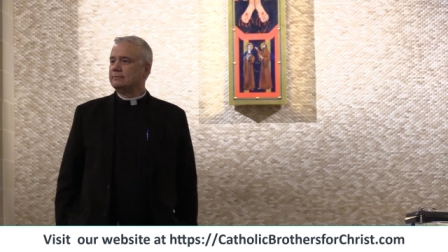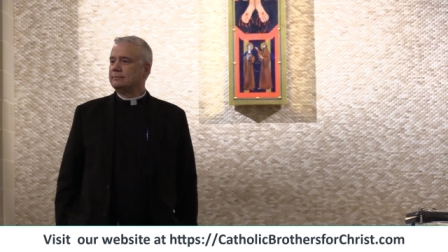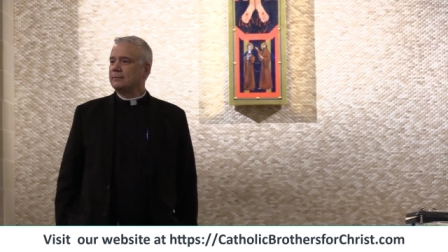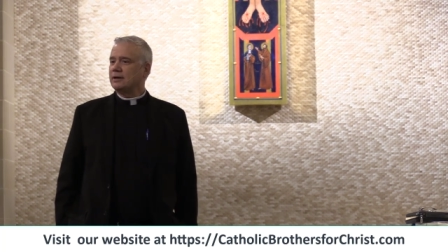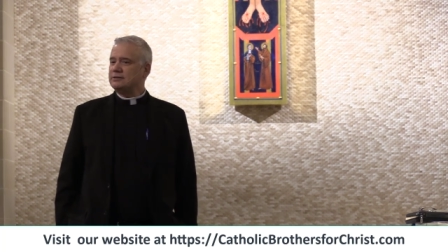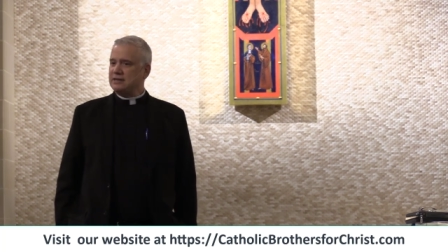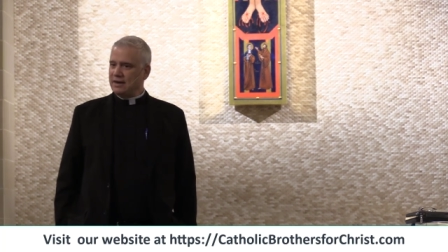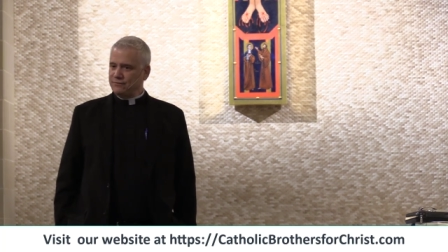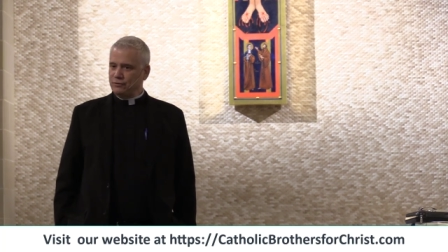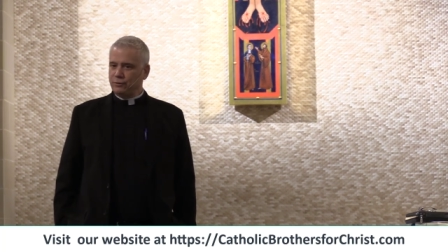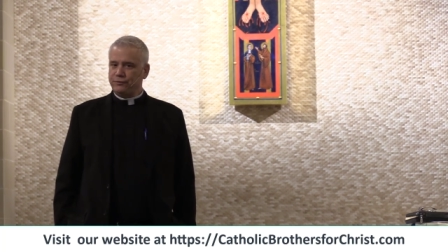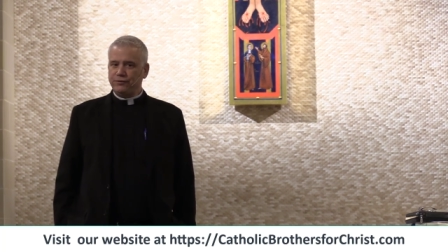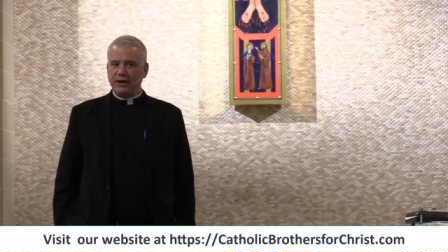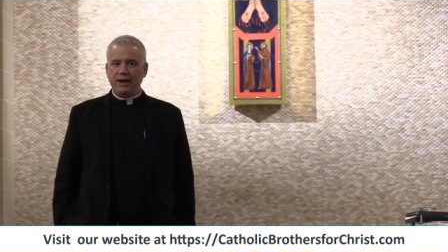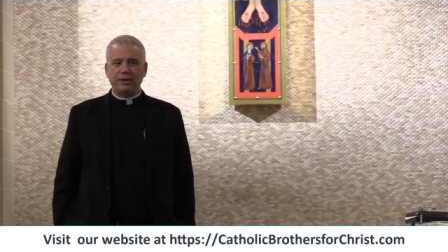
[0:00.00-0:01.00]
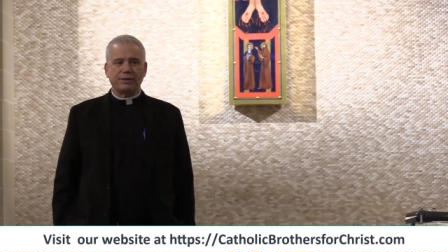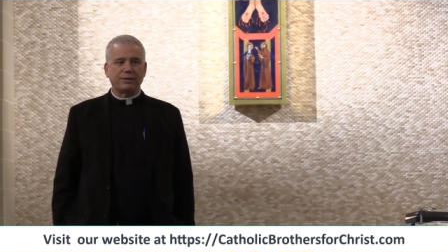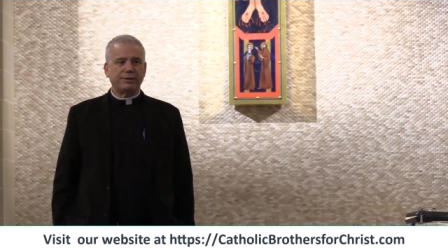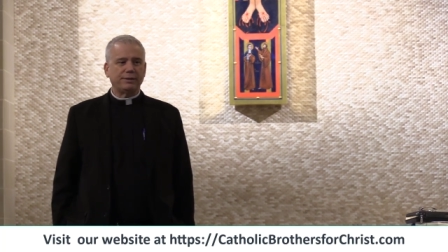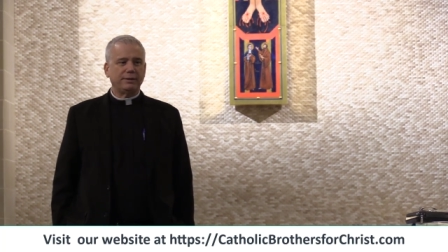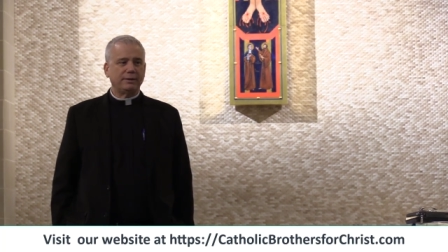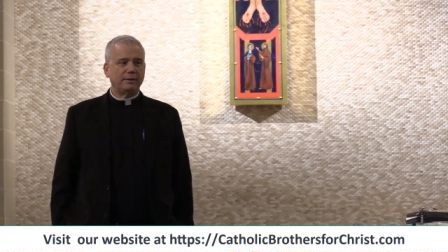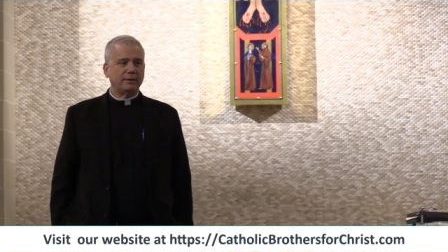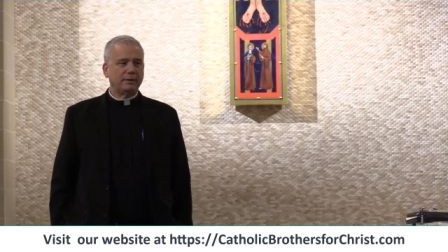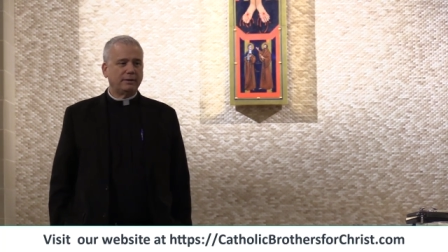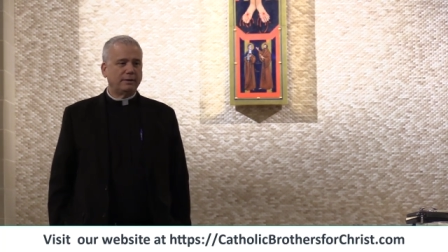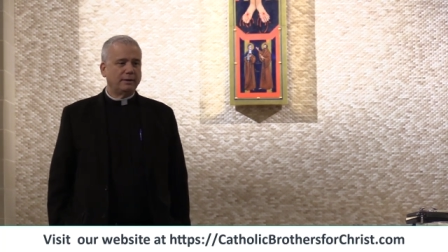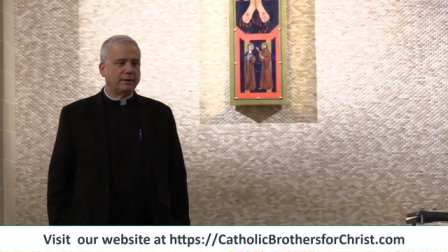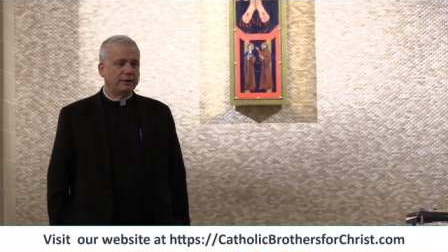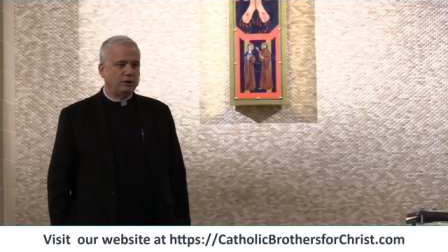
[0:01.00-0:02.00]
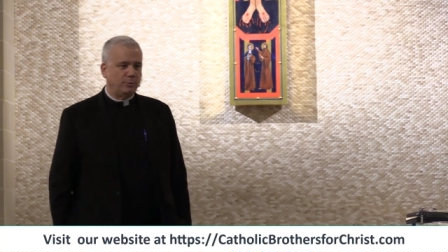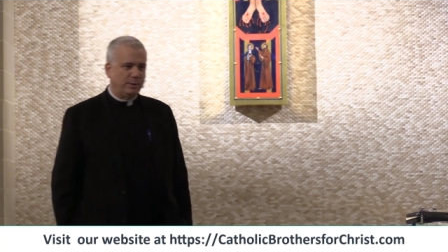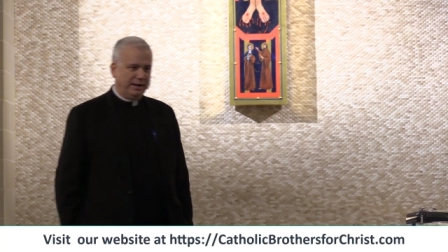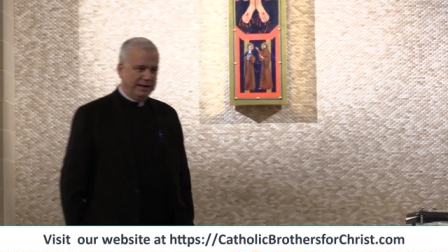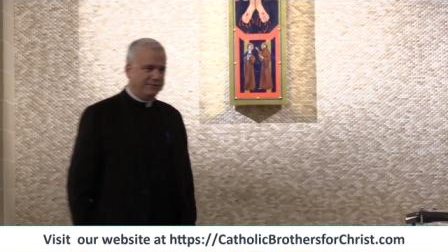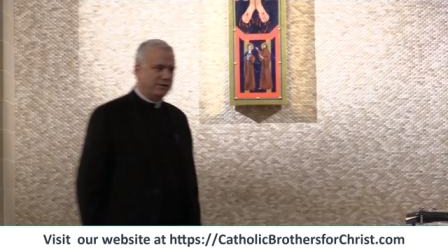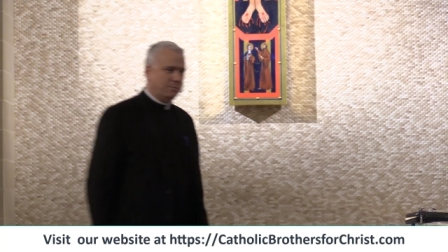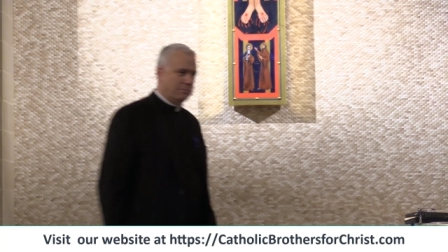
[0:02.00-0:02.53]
Because you have no faith. You believe